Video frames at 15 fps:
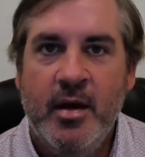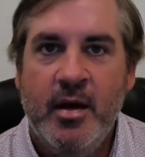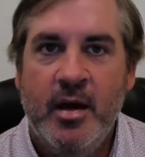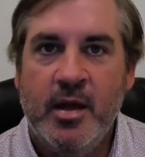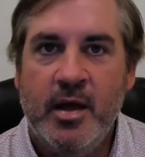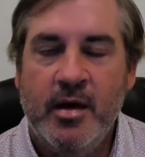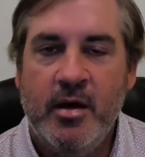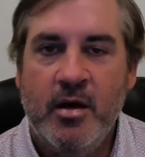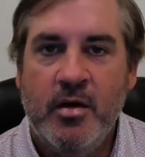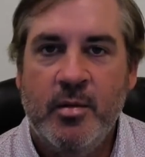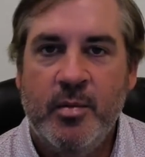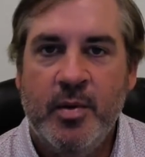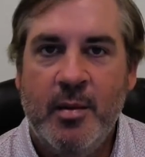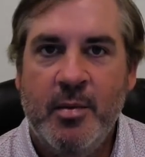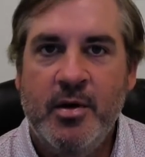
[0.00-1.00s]
A lot of y'all are
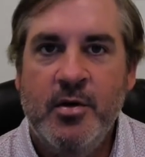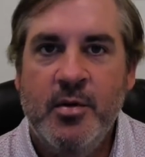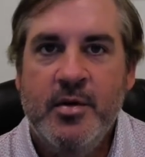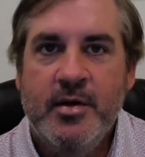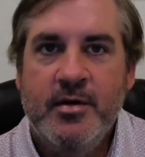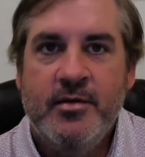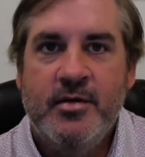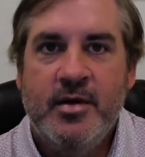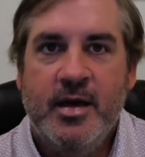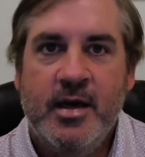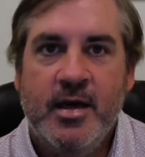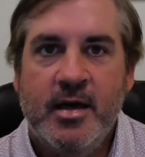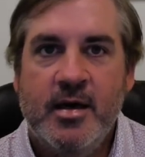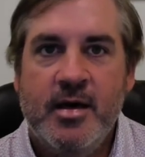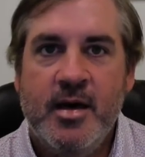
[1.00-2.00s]
probably doing this
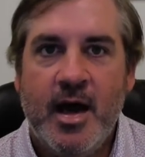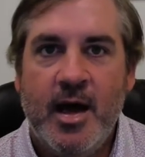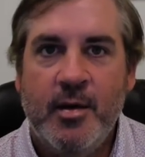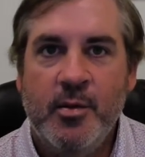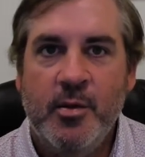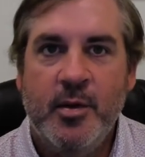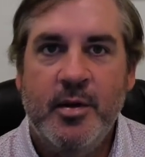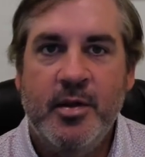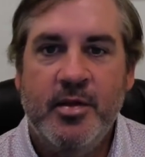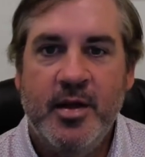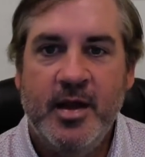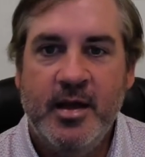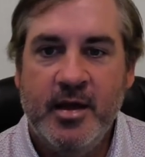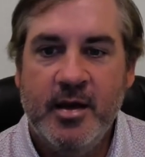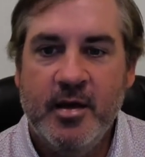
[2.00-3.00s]
and not really
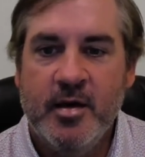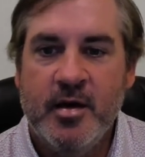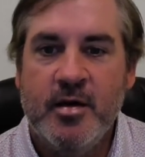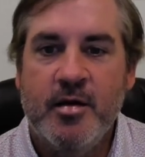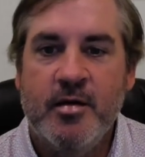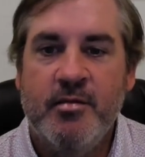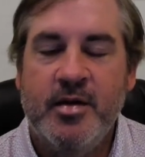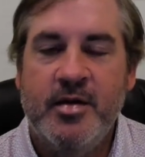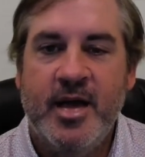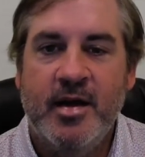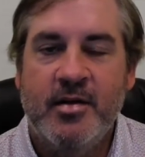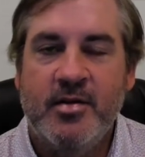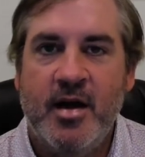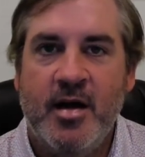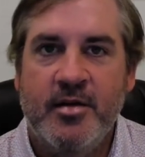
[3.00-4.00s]
thinking of the
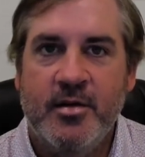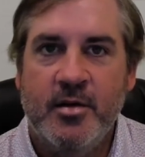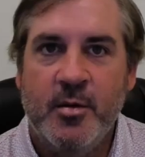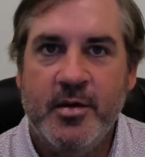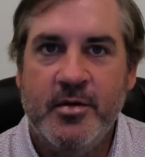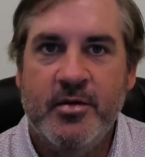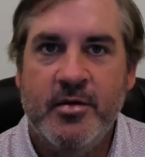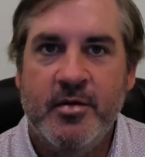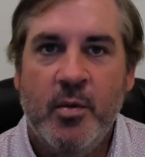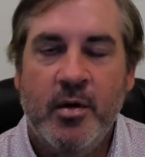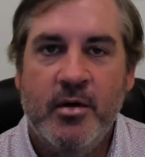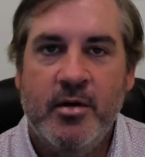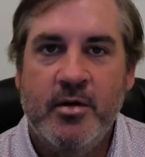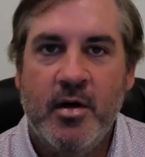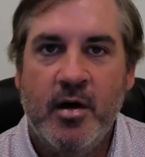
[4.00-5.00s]
tax consequences. I
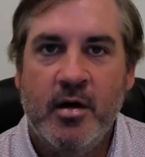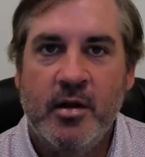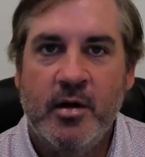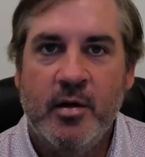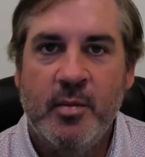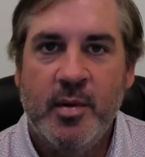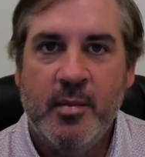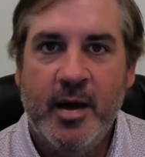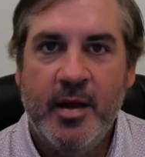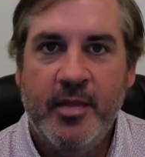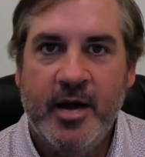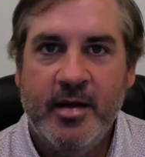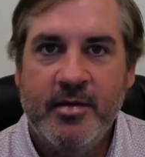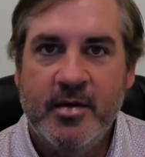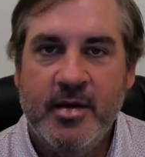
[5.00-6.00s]
wanted to talk a little bit
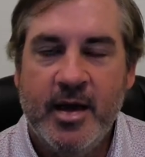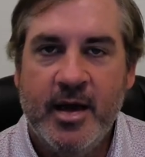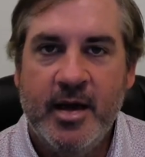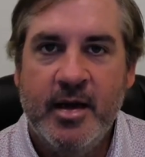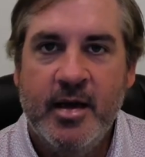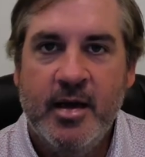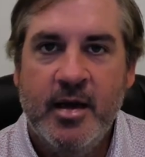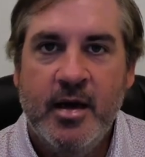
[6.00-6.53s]
about that today.